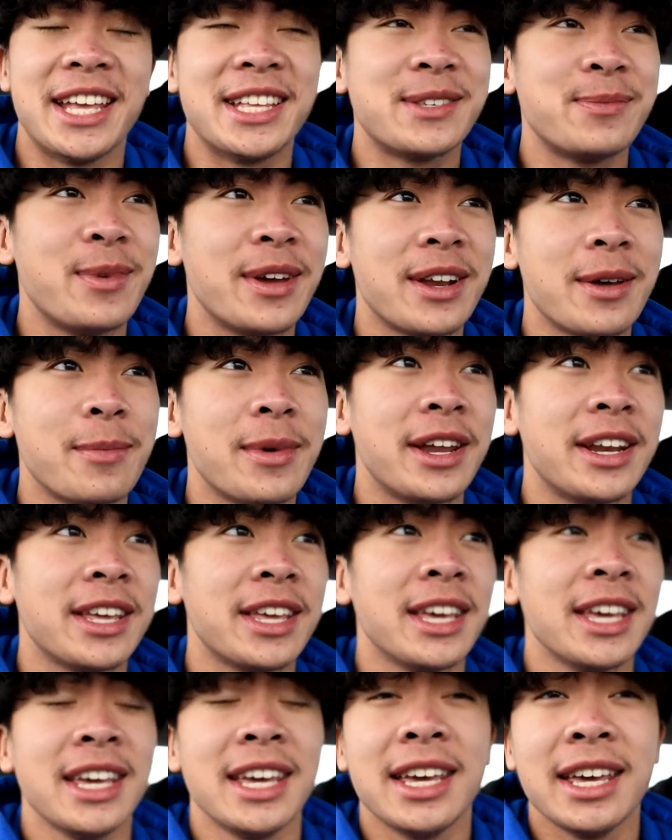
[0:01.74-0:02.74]
It's been a
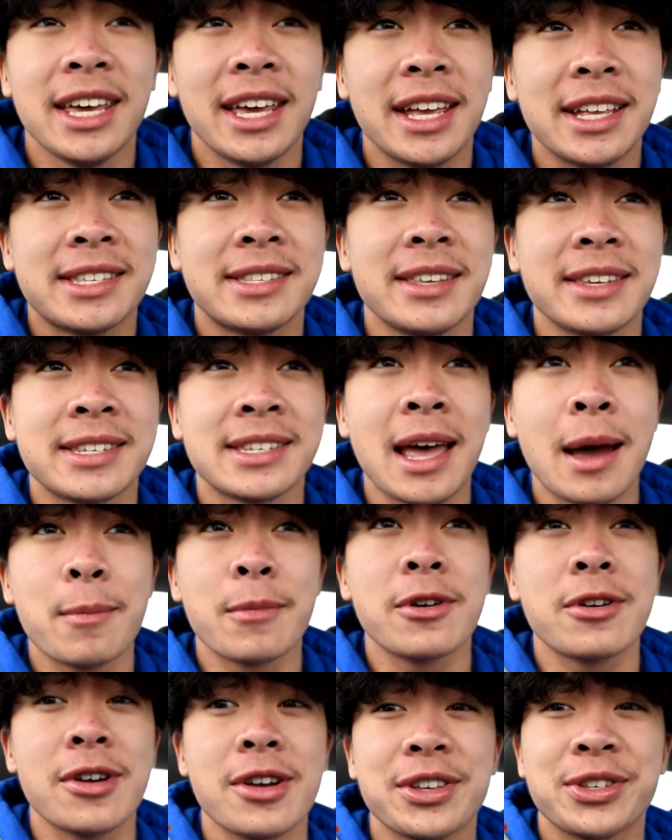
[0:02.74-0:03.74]
minute. It's
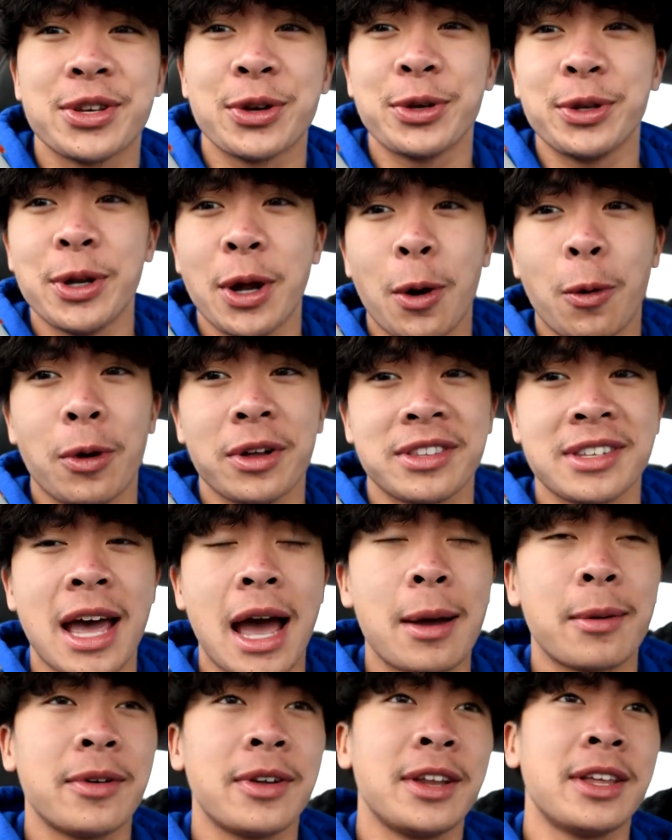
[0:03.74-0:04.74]
December, so you know what
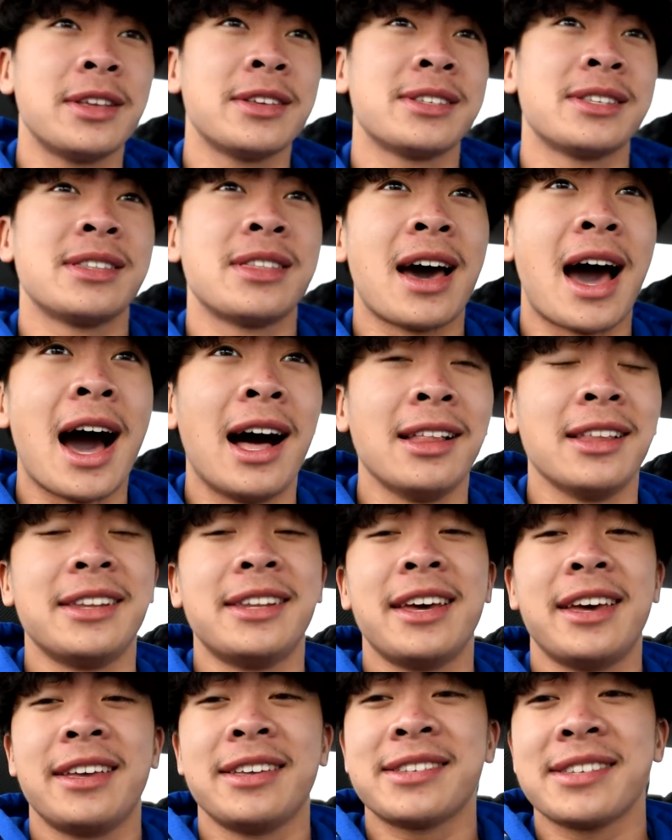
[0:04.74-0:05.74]
time it is, the
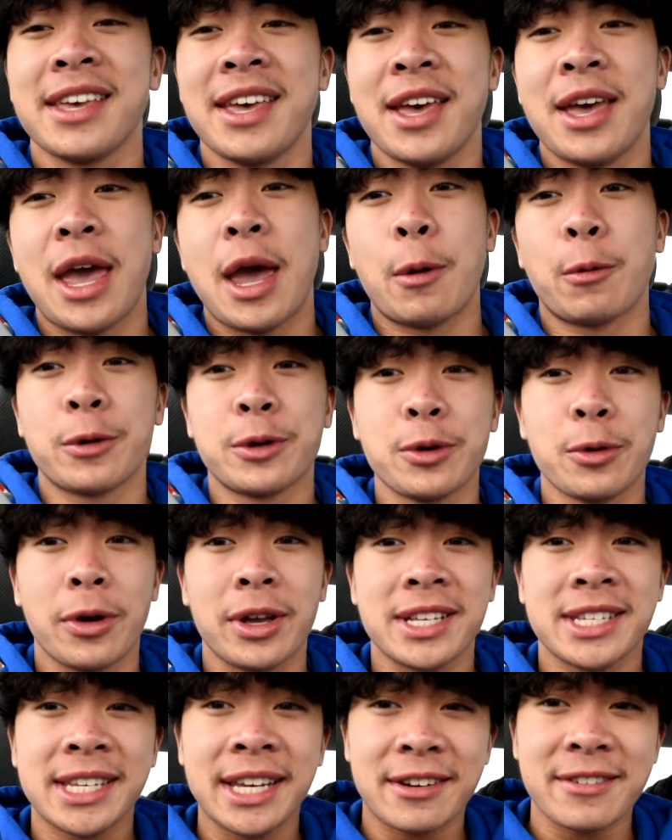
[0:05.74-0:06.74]
holidays, and we're
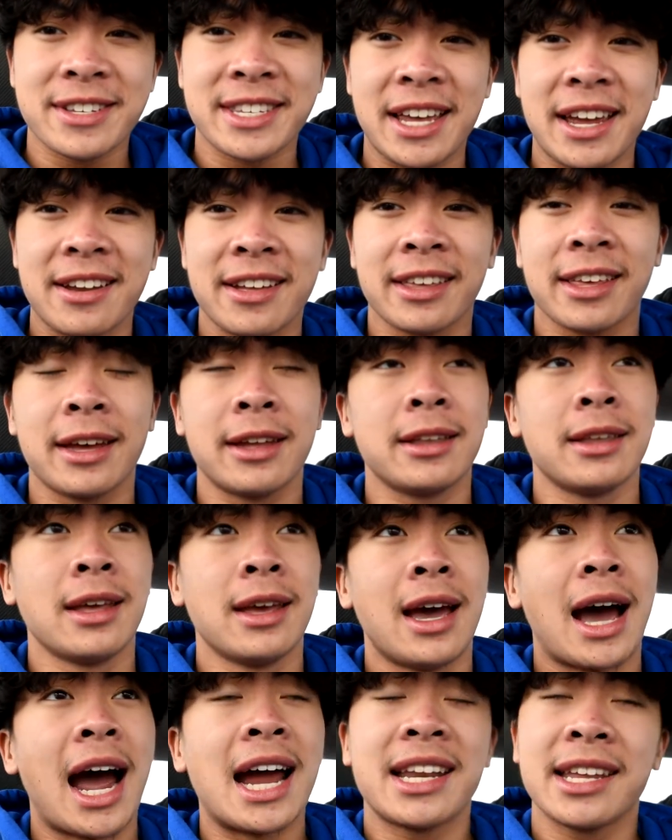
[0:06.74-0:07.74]
doing Secret Santa again.
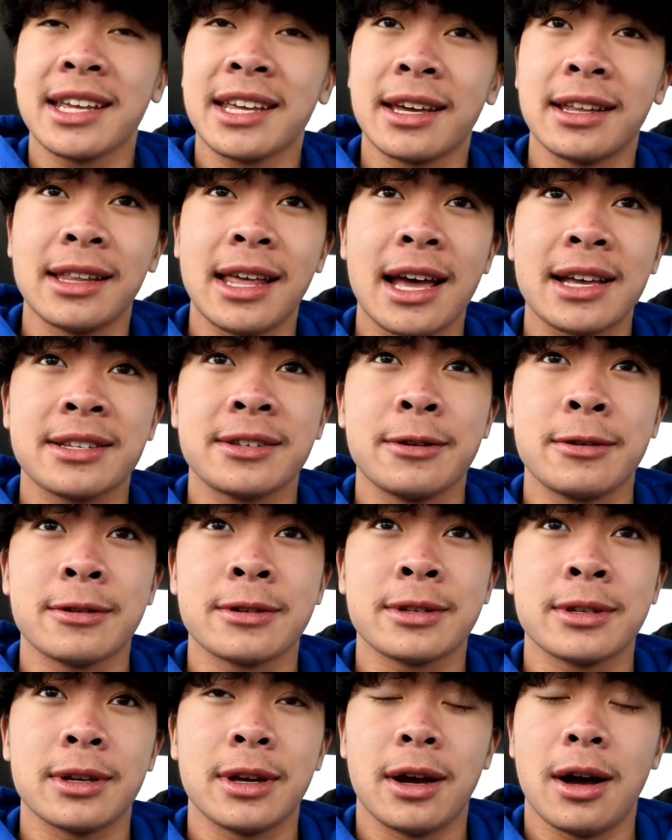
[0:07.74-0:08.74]
I didn't get last
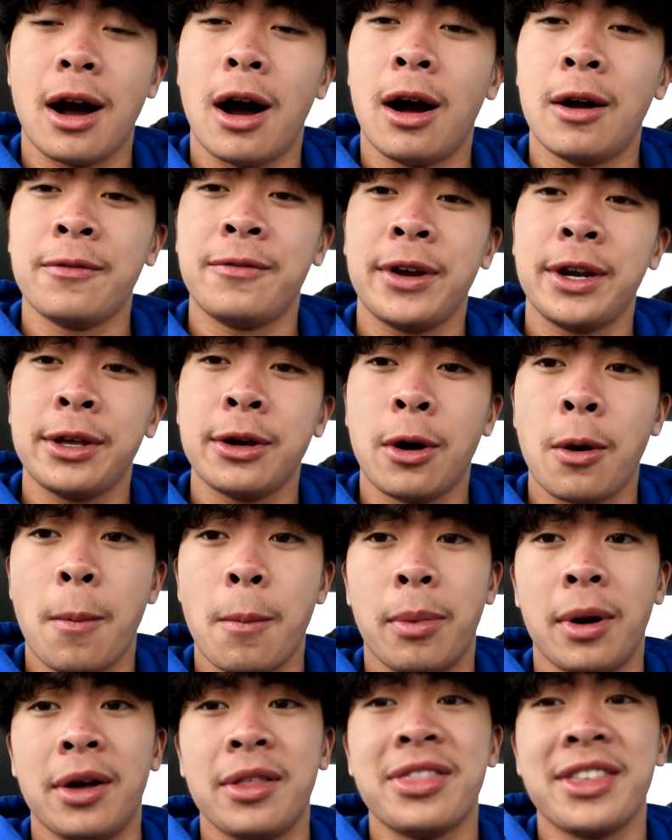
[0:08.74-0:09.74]
year's on video,
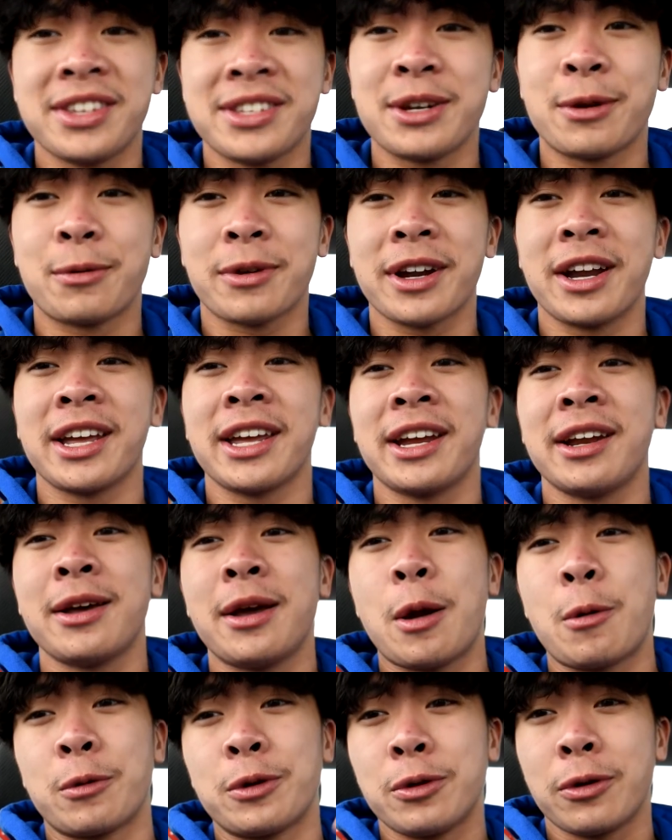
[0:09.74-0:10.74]
but this year we're gonna get
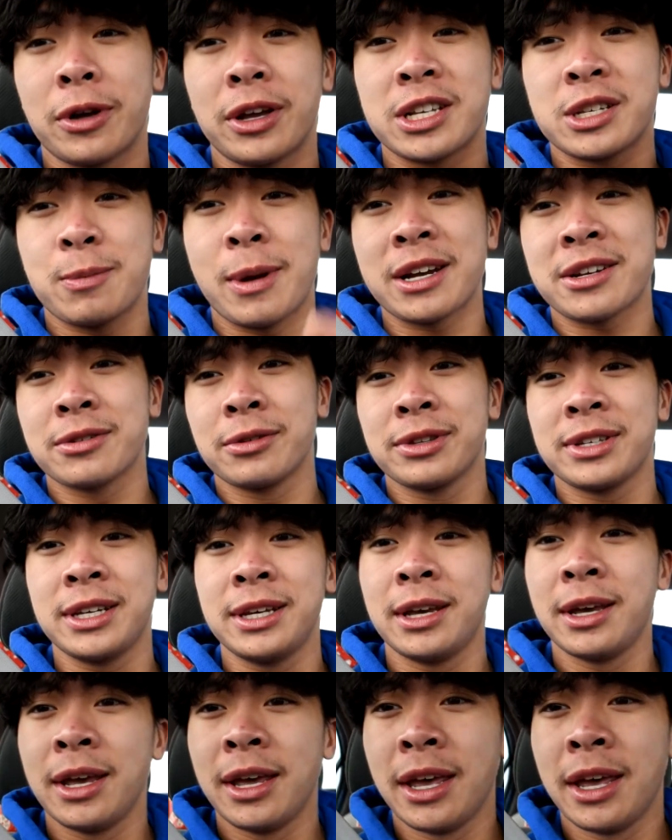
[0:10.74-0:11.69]
it, and we're doing it specialty.